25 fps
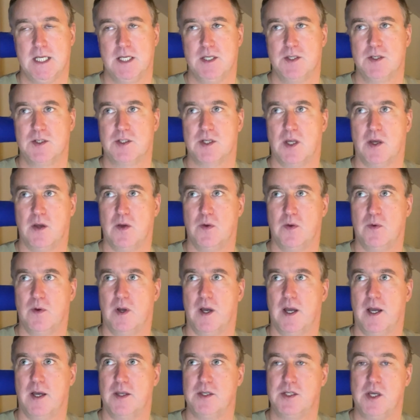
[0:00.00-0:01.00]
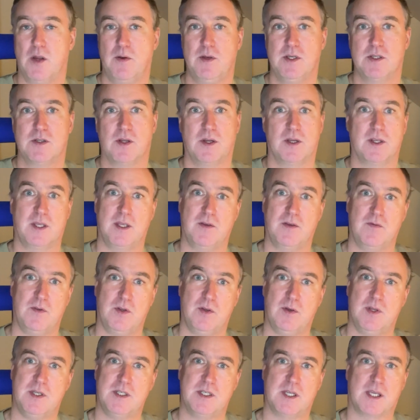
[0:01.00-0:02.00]
So uh, Tony's going to give
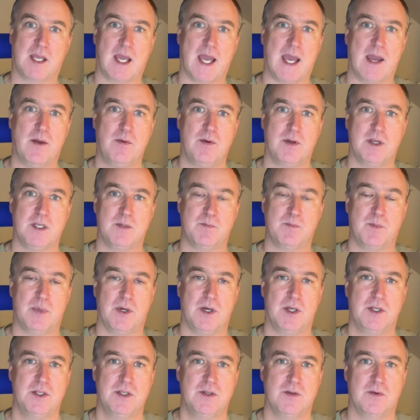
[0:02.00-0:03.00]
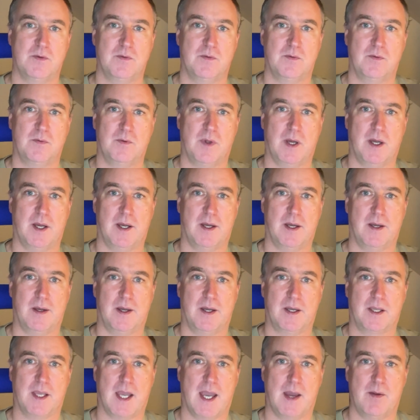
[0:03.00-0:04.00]
you his account, his personal uh,
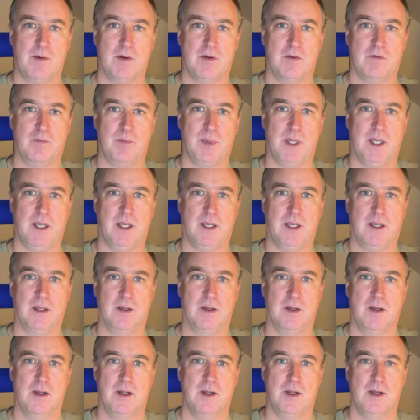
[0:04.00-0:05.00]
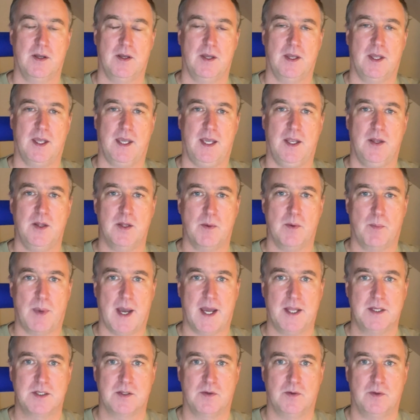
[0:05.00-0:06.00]
account of being in the
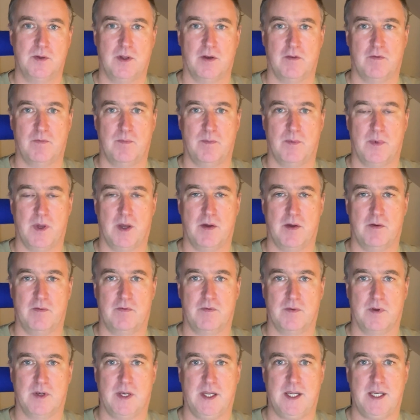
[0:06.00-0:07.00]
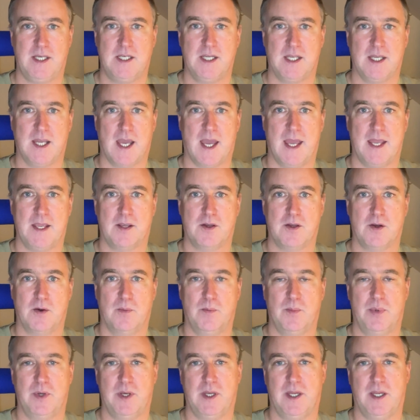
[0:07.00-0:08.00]
battle, of of leading a
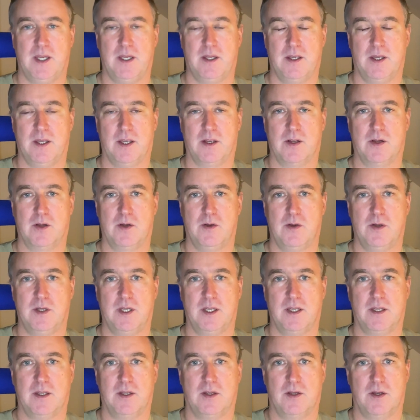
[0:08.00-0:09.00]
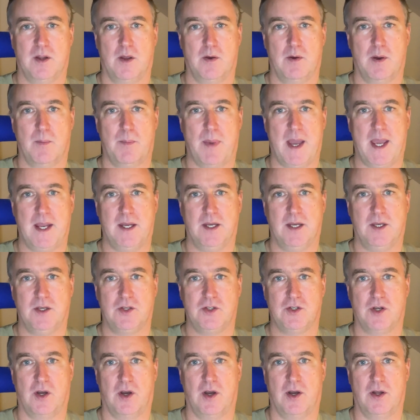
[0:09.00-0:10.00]
company, including you know a bayonet
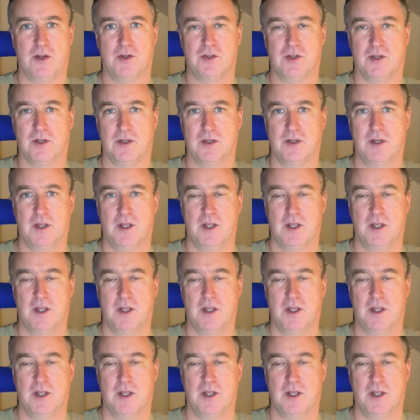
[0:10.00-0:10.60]
charge and.